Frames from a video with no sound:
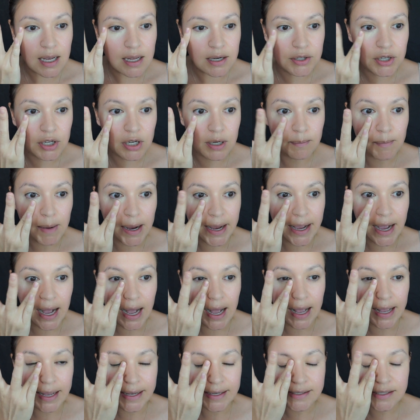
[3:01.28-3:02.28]
under my
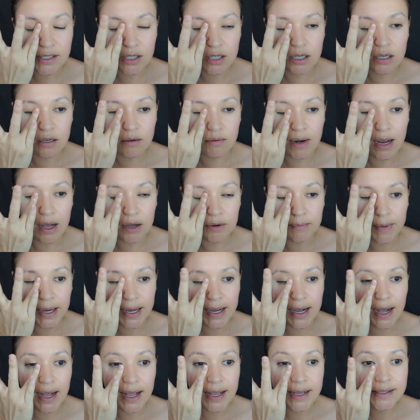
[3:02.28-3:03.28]
eyes or around my
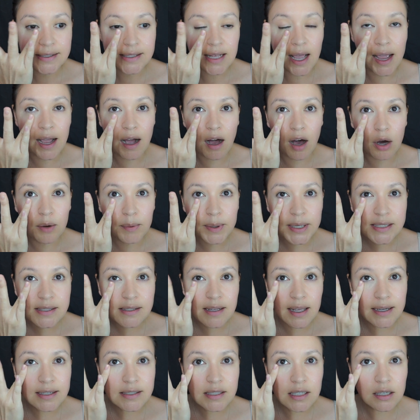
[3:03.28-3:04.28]
eyes, I always
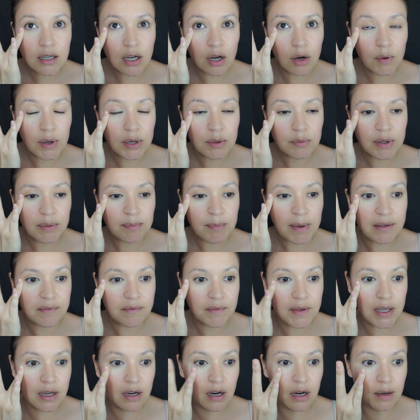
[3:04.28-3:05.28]
like to go in with my
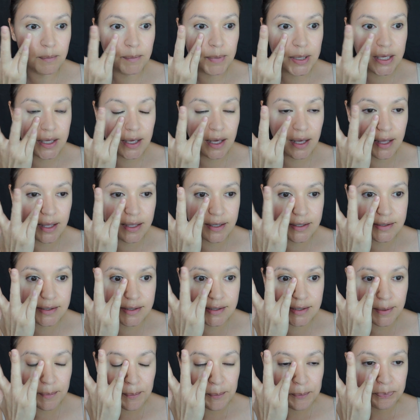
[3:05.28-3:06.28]
finger
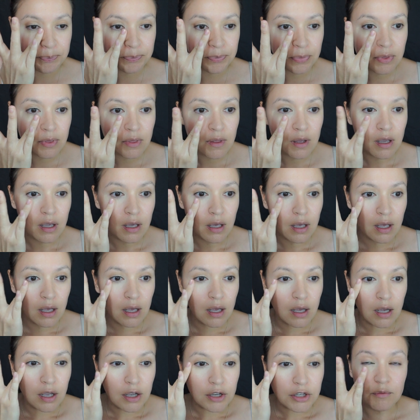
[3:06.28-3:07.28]
because,
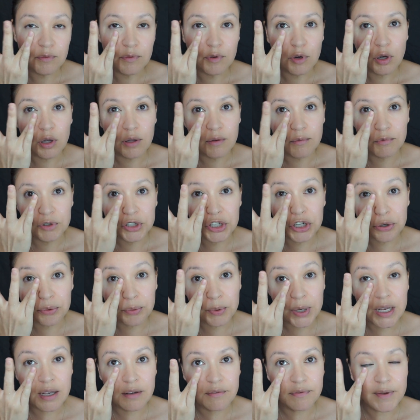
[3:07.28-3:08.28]
well, your
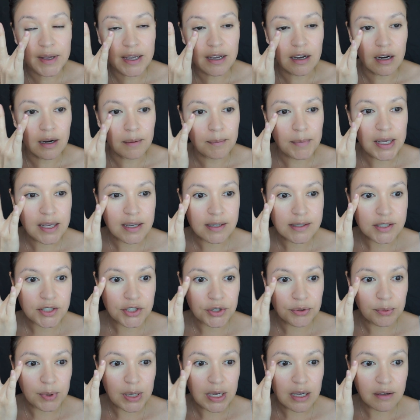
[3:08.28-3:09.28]
ring finger, because
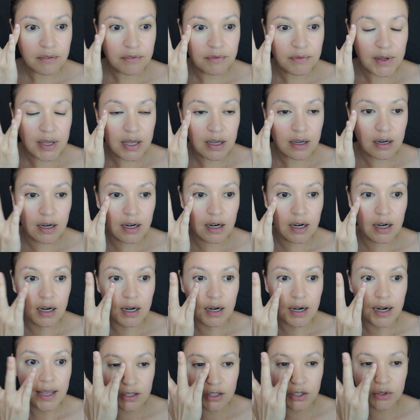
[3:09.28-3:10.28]
your ring
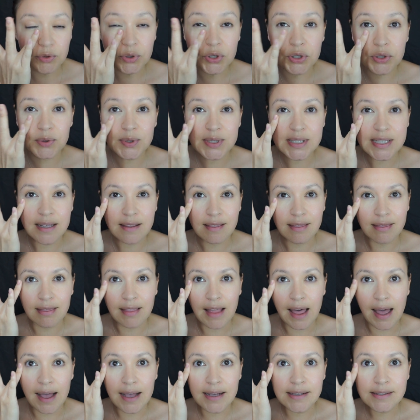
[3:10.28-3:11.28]
finger, you use it
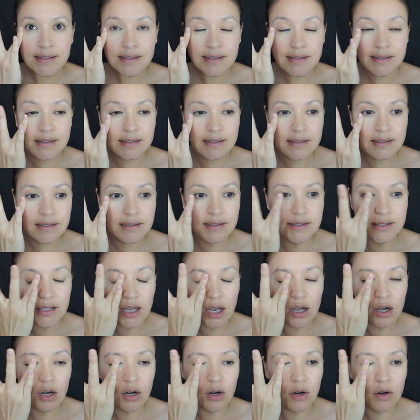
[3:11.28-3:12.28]
less,
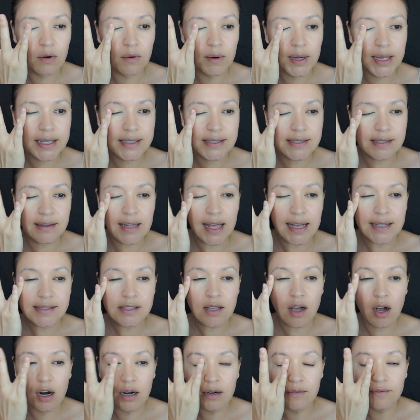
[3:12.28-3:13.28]
so it's less
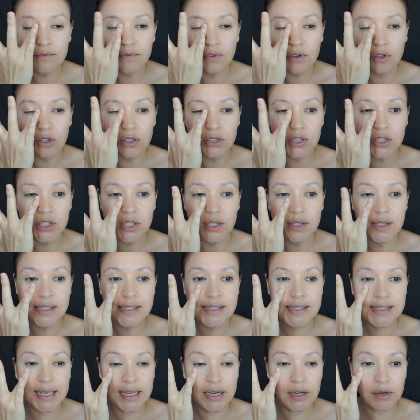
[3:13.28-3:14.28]
harmful to the
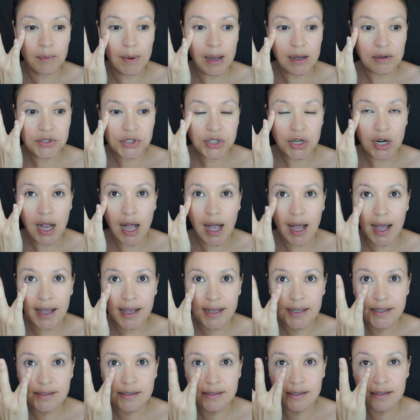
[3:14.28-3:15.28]
skin around your
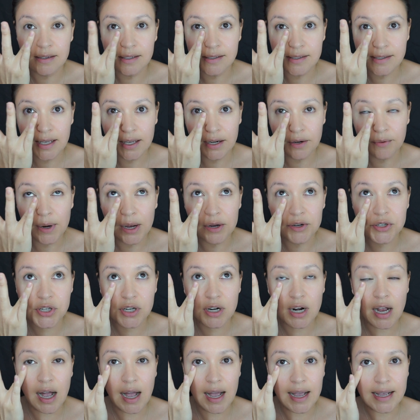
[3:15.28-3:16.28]
eyes. And the skin around
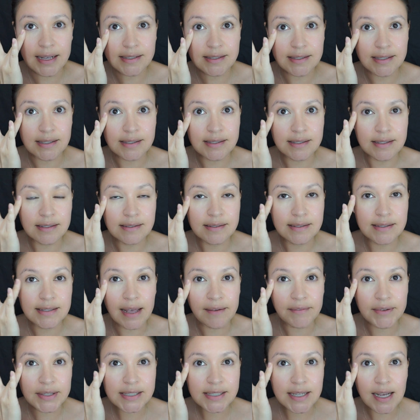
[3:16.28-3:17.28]
your eyes is
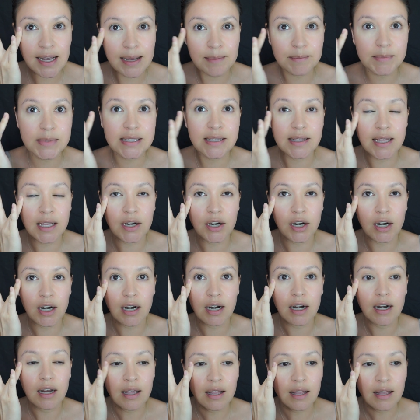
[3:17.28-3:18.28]
7 times
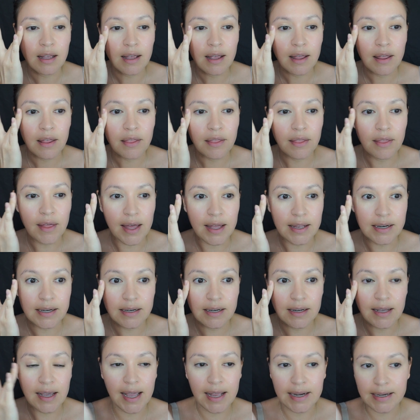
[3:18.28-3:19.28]
thinner
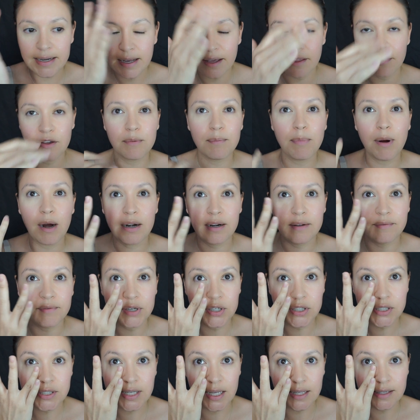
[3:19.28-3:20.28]
than any other part of
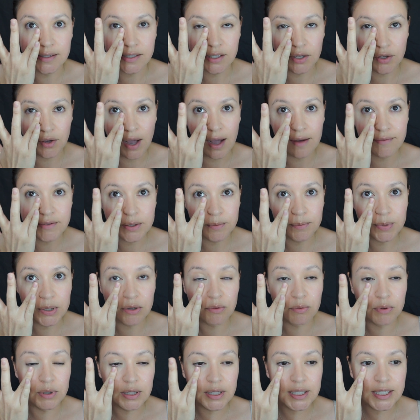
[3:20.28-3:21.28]
your skin, so you have to be
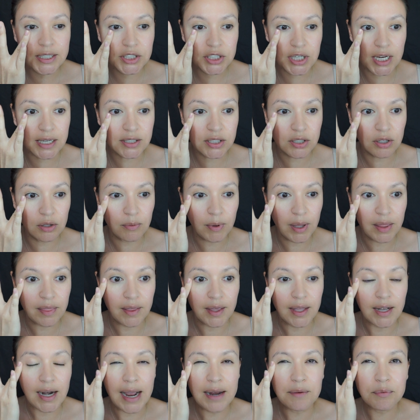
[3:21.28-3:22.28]
really gentle with
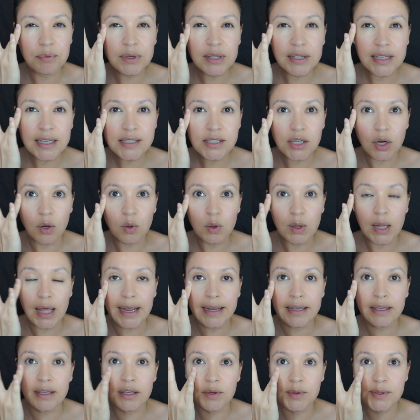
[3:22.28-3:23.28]
it. I really don't
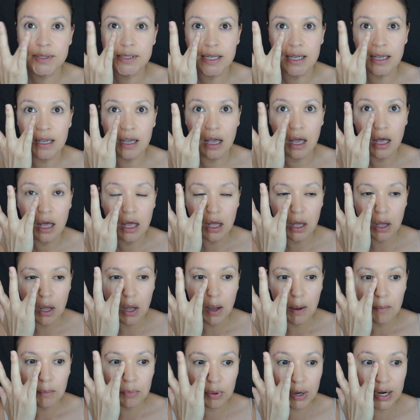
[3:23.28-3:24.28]
like using
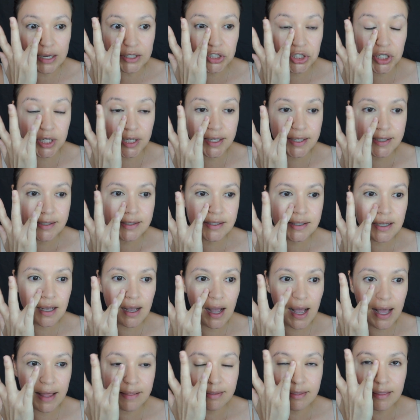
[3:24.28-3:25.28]
brushes.
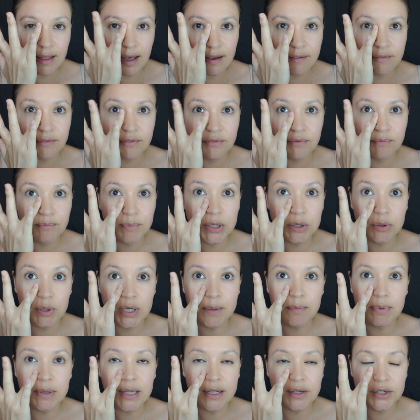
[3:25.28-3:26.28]
I love
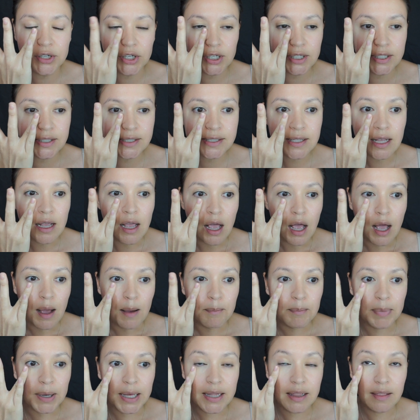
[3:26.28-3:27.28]
beauty blenders.
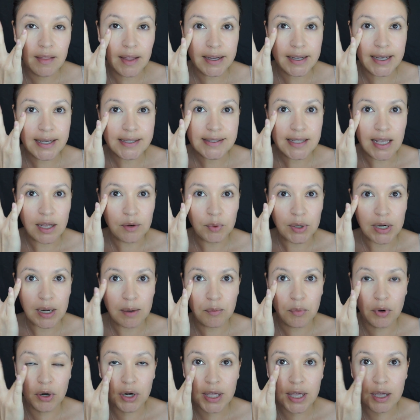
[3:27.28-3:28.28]
But like I said, when
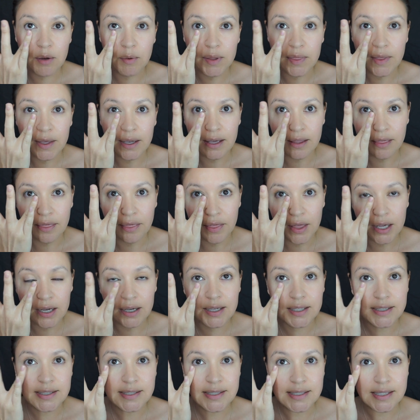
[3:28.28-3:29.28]
I'm working with like a thick
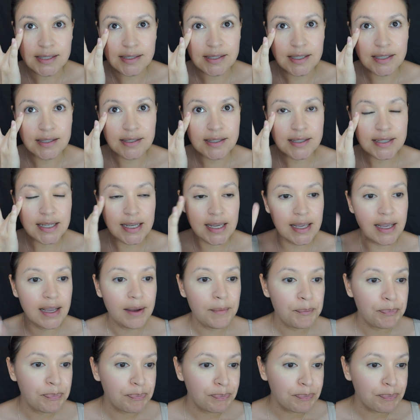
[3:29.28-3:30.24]
consistency,